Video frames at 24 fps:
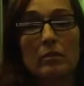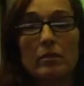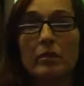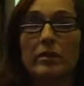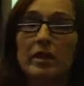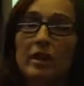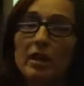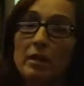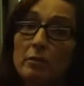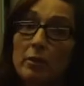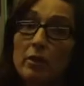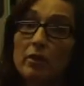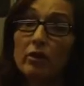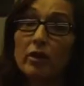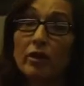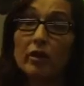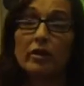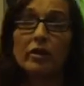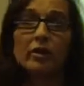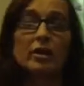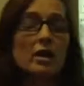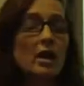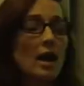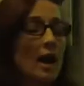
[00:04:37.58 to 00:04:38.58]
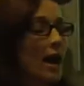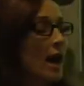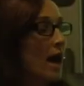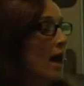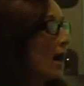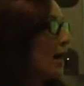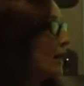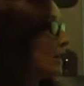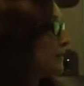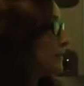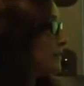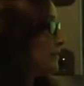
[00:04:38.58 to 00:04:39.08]
the computer.
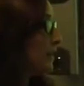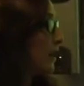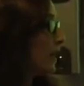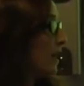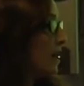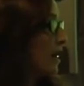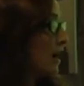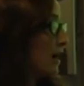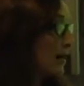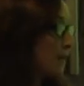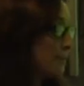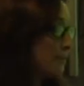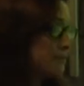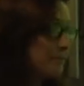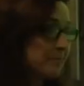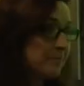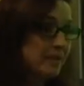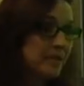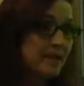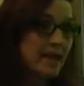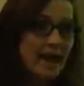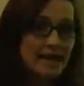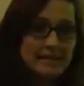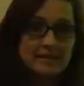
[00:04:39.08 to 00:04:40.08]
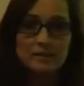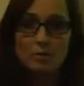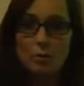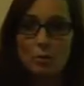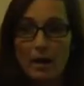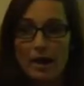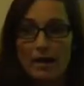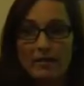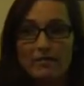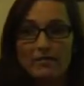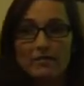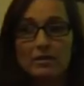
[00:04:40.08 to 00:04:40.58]
And that's a
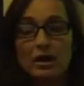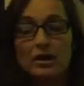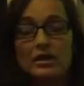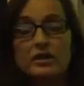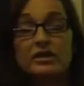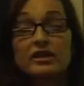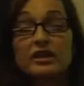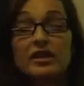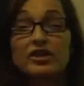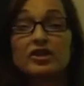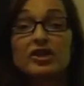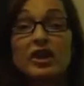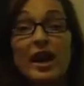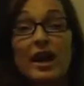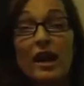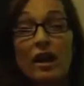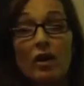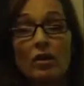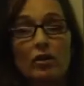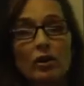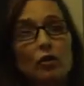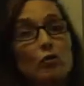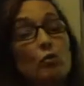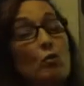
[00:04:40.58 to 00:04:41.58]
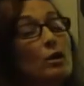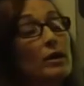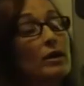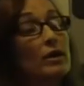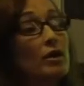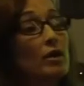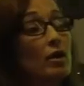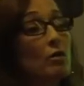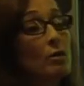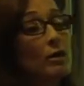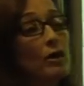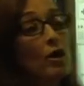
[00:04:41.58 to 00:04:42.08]
way for us to share. You want to
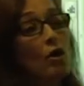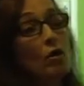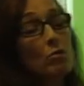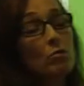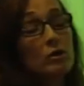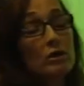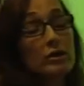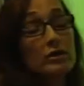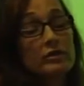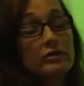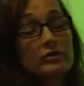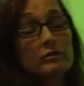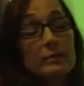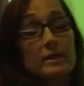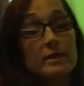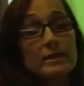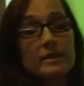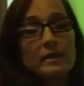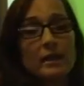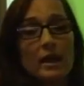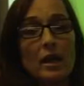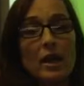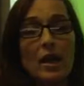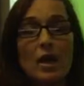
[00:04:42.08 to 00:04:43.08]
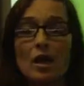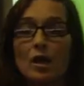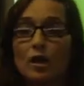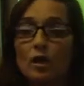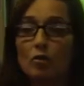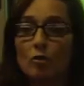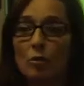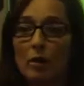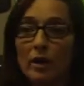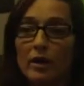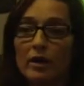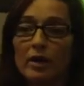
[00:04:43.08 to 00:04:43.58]
know what homeworks are missing. You
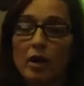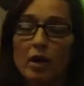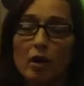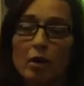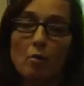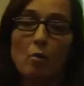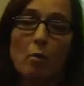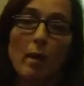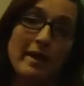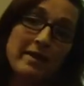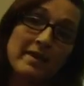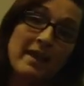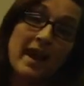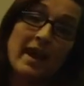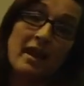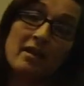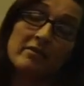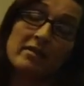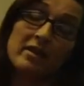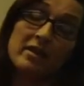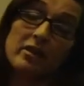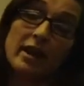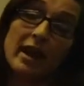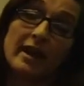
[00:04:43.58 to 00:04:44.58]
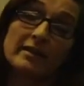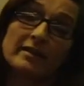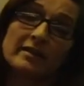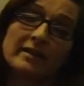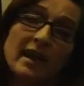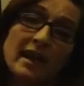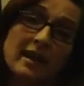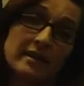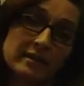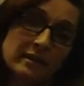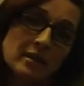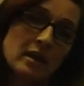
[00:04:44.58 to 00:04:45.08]
want to know when they have their next
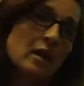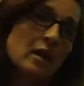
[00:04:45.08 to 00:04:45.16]
test.